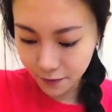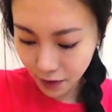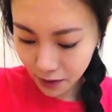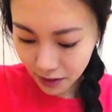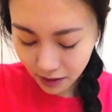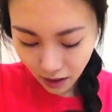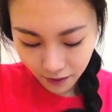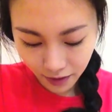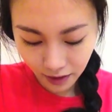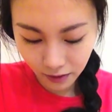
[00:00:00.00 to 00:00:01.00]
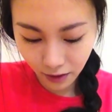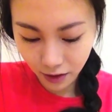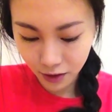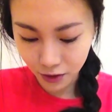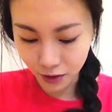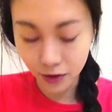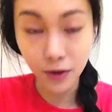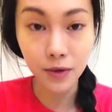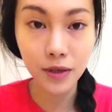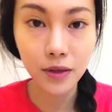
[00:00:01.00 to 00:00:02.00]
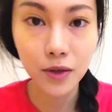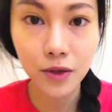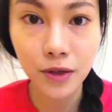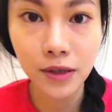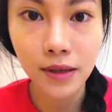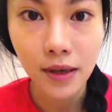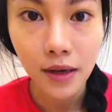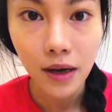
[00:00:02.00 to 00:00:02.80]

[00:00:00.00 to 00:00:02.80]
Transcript: far as covering dark circles concerned,